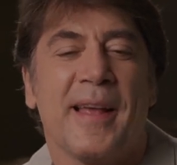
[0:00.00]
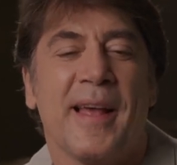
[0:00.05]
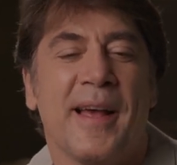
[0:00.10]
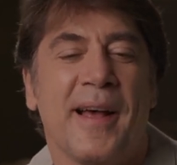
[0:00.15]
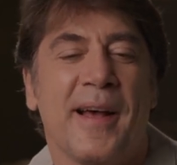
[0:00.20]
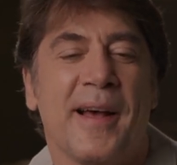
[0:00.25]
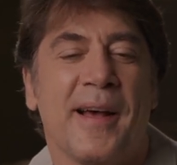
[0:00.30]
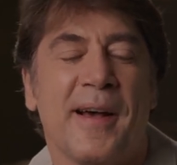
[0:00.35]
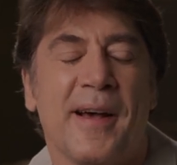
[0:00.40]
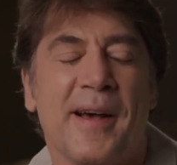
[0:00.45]

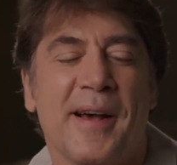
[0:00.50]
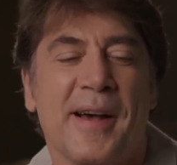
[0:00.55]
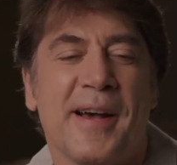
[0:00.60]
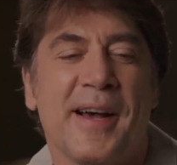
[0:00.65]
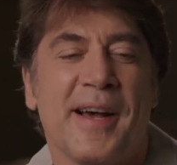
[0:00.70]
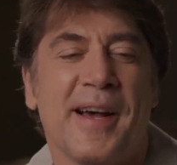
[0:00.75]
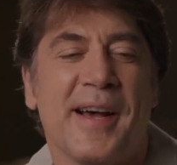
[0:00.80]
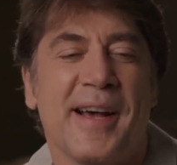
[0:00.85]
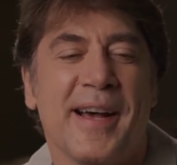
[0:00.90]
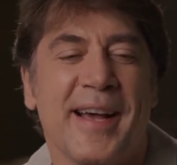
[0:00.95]

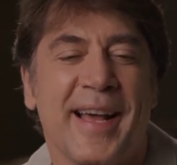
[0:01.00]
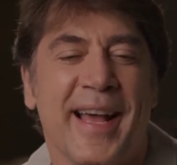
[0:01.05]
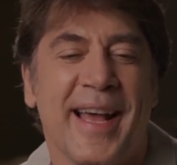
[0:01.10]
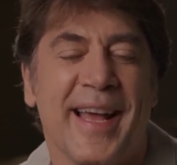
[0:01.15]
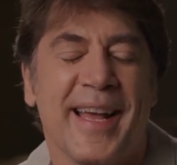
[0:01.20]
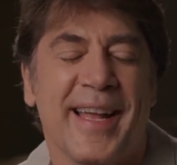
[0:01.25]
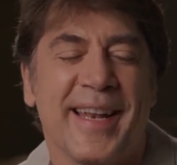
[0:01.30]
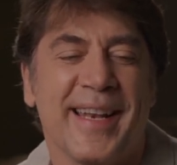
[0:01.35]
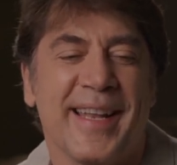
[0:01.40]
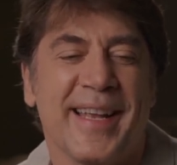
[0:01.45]

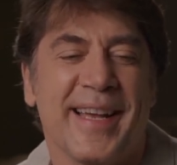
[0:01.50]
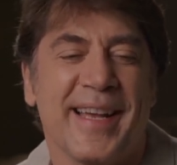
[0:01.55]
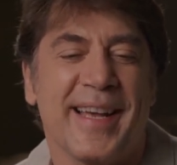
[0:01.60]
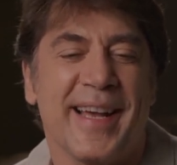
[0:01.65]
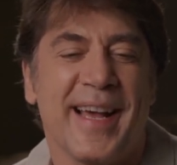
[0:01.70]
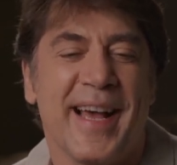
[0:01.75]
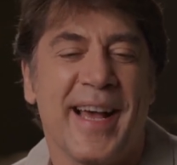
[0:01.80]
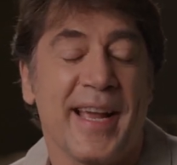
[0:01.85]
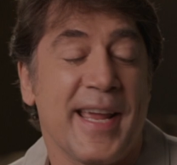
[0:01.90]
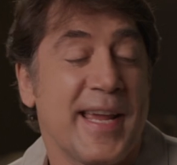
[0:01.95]
And
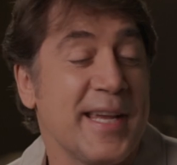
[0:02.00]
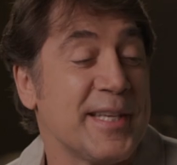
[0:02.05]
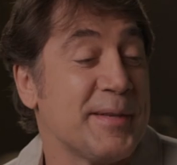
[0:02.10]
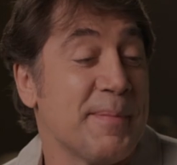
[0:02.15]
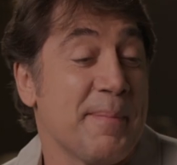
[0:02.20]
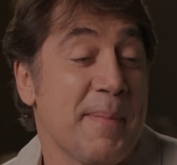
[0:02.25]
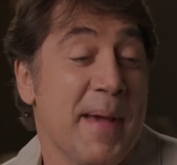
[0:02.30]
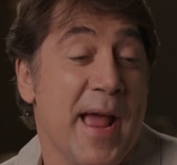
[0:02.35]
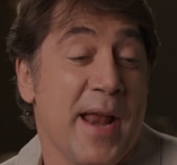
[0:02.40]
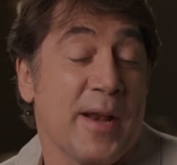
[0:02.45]
he's
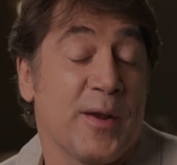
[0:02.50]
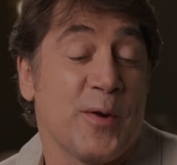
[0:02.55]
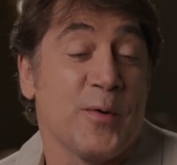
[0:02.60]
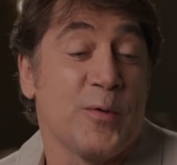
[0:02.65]
a man